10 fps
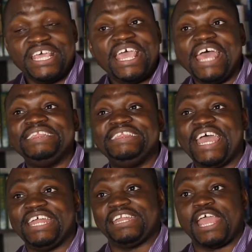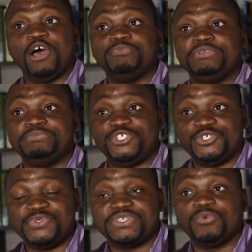and then help them
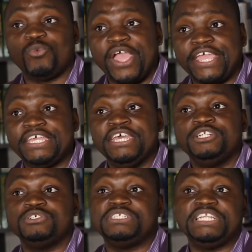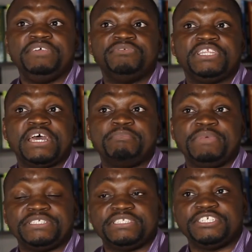choose a way to deliver that
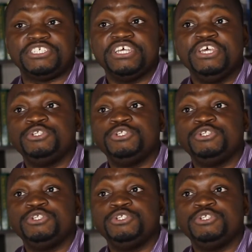message